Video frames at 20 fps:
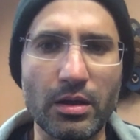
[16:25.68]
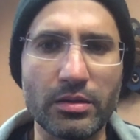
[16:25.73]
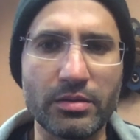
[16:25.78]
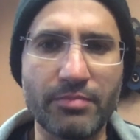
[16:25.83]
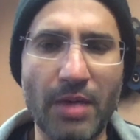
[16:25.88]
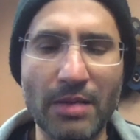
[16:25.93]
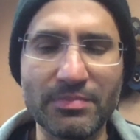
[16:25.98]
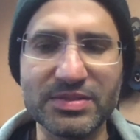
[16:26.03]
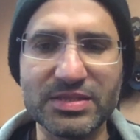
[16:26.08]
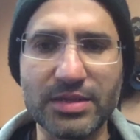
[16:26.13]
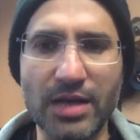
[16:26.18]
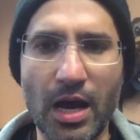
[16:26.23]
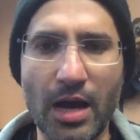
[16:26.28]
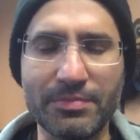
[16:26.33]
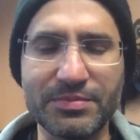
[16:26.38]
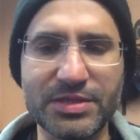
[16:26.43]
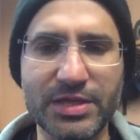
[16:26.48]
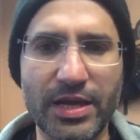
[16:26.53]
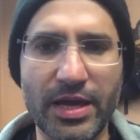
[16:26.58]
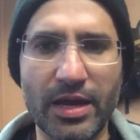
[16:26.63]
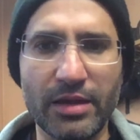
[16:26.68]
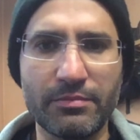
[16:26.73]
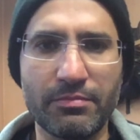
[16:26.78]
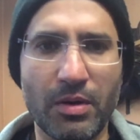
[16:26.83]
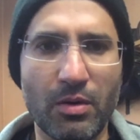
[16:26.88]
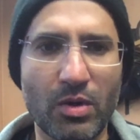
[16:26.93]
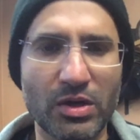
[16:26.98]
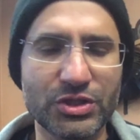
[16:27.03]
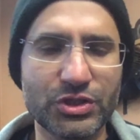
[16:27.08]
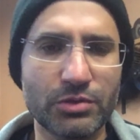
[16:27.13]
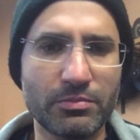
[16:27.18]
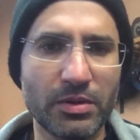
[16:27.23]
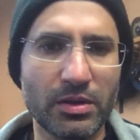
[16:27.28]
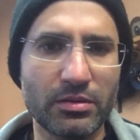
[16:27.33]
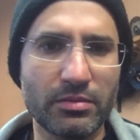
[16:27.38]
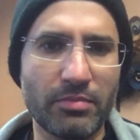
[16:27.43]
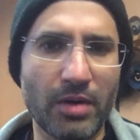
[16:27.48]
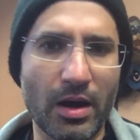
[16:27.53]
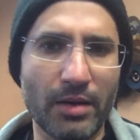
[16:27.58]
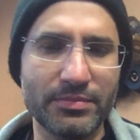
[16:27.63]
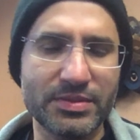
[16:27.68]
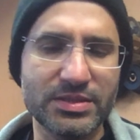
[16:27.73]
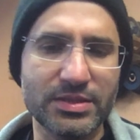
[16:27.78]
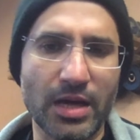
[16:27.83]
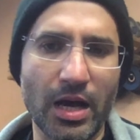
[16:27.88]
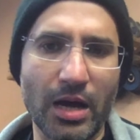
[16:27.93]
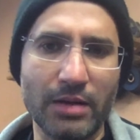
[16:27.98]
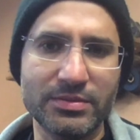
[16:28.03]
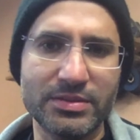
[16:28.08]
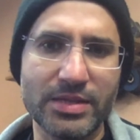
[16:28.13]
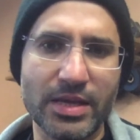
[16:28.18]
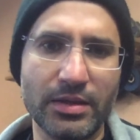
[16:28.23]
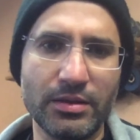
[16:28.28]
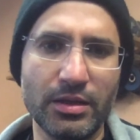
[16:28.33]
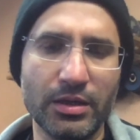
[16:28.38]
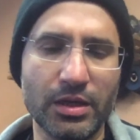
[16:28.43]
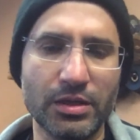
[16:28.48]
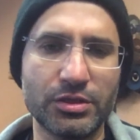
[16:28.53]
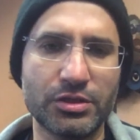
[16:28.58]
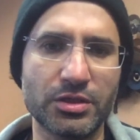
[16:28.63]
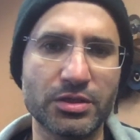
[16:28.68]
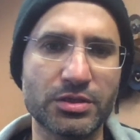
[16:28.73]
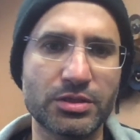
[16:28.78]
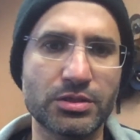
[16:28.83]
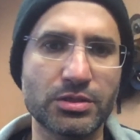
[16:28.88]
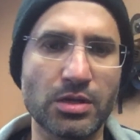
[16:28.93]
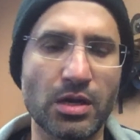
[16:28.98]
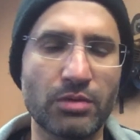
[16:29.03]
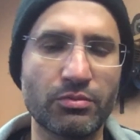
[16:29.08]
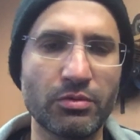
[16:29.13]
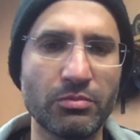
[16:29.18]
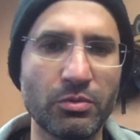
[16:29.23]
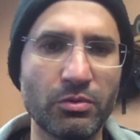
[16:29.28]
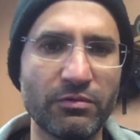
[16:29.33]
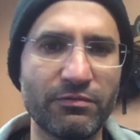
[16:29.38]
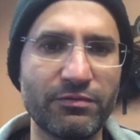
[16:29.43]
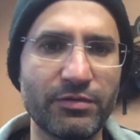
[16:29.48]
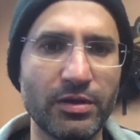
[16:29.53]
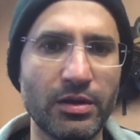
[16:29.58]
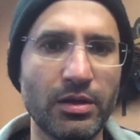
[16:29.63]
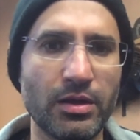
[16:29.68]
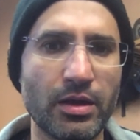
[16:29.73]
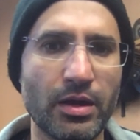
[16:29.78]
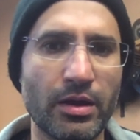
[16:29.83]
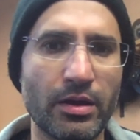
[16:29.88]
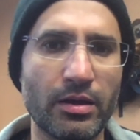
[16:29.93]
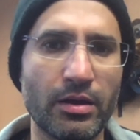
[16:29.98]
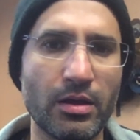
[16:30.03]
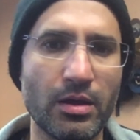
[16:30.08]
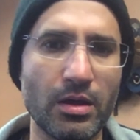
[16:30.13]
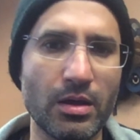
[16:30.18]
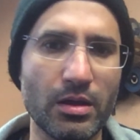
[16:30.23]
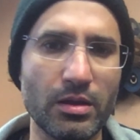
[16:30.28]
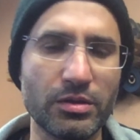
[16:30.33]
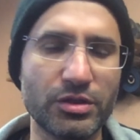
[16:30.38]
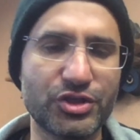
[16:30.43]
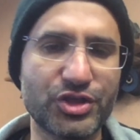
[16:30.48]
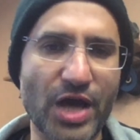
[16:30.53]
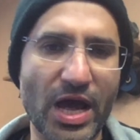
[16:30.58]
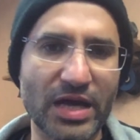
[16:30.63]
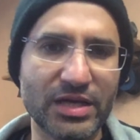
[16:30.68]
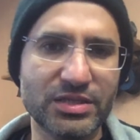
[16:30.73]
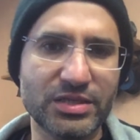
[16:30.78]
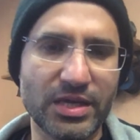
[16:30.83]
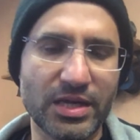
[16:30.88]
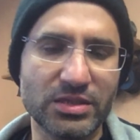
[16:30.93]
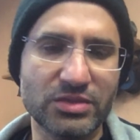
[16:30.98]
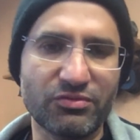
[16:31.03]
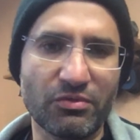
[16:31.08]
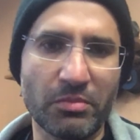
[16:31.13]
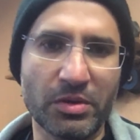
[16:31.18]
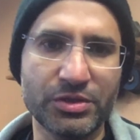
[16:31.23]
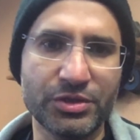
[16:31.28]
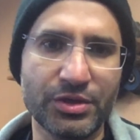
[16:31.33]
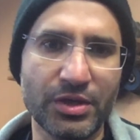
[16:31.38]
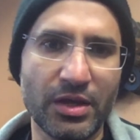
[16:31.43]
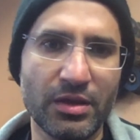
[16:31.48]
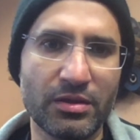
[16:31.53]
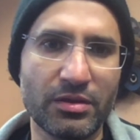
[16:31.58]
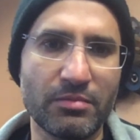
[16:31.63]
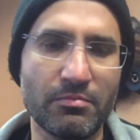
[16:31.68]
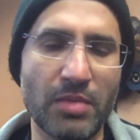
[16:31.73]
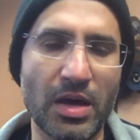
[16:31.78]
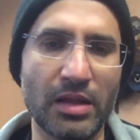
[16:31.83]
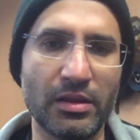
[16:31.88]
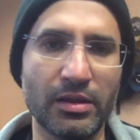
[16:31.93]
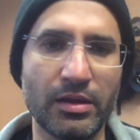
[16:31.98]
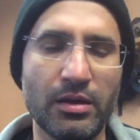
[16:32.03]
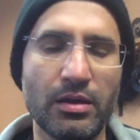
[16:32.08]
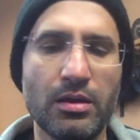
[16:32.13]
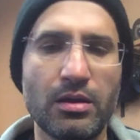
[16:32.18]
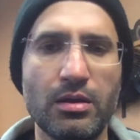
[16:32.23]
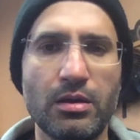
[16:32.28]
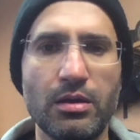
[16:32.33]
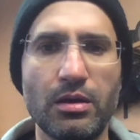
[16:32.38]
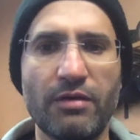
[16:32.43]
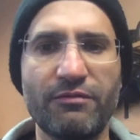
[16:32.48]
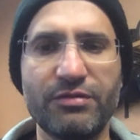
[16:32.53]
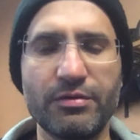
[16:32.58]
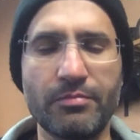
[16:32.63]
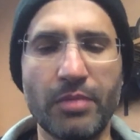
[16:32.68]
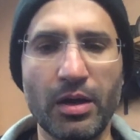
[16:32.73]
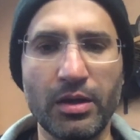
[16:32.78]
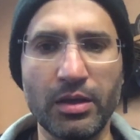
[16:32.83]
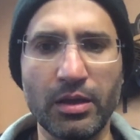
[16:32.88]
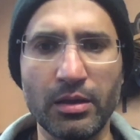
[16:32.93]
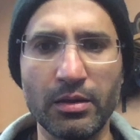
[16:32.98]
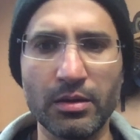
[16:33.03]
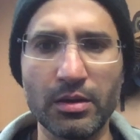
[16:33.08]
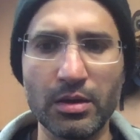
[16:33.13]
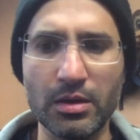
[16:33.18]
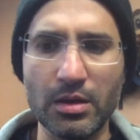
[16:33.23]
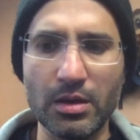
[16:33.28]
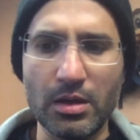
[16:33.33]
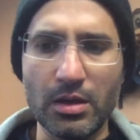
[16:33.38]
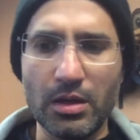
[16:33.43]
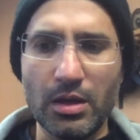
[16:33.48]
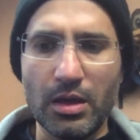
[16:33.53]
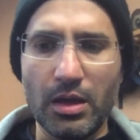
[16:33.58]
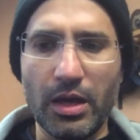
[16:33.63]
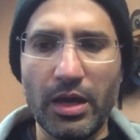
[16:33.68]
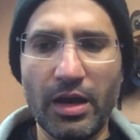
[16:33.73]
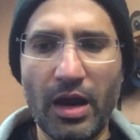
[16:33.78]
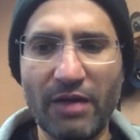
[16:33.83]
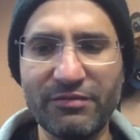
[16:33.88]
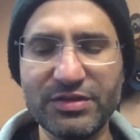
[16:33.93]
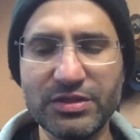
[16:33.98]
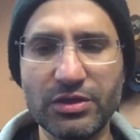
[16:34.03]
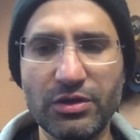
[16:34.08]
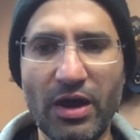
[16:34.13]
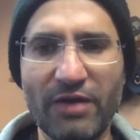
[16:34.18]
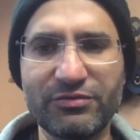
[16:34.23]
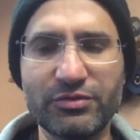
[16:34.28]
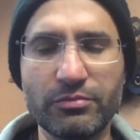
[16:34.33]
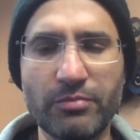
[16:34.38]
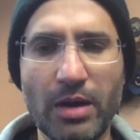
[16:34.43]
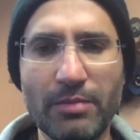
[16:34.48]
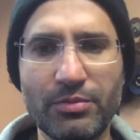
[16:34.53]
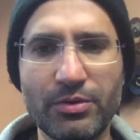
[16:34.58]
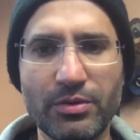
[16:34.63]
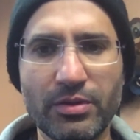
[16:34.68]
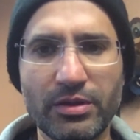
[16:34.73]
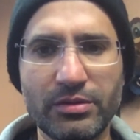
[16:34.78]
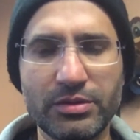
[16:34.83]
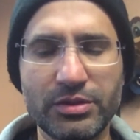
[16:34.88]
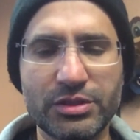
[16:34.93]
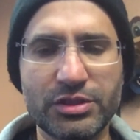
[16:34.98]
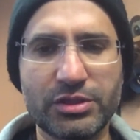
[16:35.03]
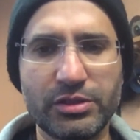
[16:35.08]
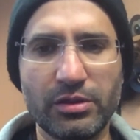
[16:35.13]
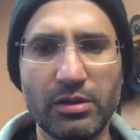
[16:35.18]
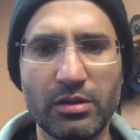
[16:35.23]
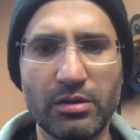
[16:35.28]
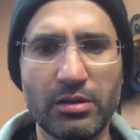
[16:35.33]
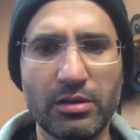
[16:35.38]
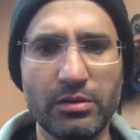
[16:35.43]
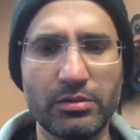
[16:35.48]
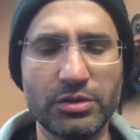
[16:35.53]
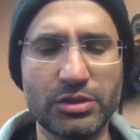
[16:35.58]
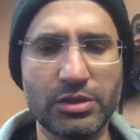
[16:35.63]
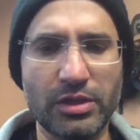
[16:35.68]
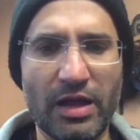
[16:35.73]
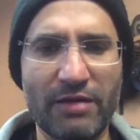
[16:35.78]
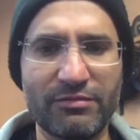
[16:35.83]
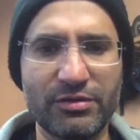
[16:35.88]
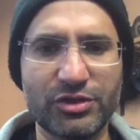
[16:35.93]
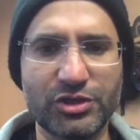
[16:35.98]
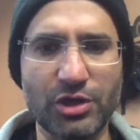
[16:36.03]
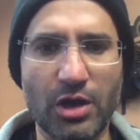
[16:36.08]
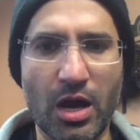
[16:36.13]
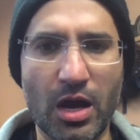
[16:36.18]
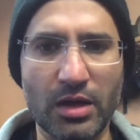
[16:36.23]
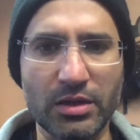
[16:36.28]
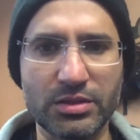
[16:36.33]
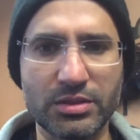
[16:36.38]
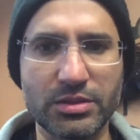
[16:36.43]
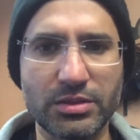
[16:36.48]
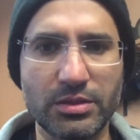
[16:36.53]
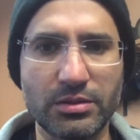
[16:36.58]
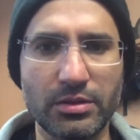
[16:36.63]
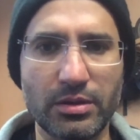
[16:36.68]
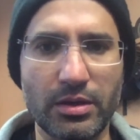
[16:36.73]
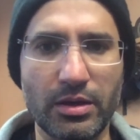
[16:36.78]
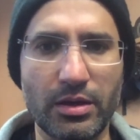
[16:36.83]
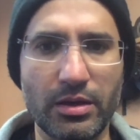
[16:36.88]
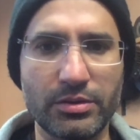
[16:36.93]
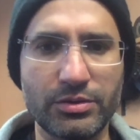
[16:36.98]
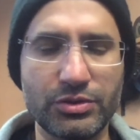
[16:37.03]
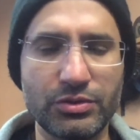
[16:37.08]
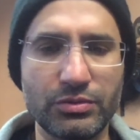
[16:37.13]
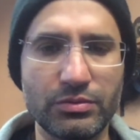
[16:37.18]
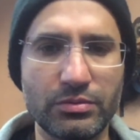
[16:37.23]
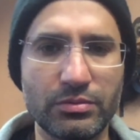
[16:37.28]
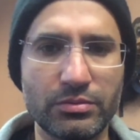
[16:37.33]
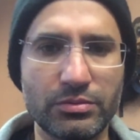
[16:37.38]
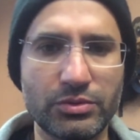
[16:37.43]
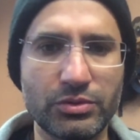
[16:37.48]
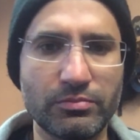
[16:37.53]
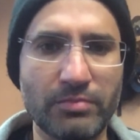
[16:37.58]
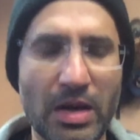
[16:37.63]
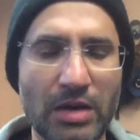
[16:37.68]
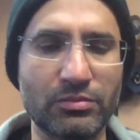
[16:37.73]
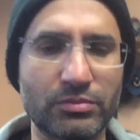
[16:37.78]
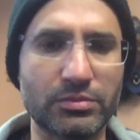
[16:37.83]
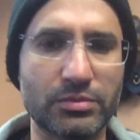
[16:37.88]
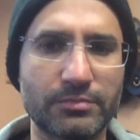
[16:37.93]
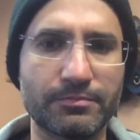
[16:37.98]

bump stops yet, but once you build the bump stops, then you can just remove the jack stands from underneath the belly of the buggy. And obviously you have to remember that you still have the shocks to mount.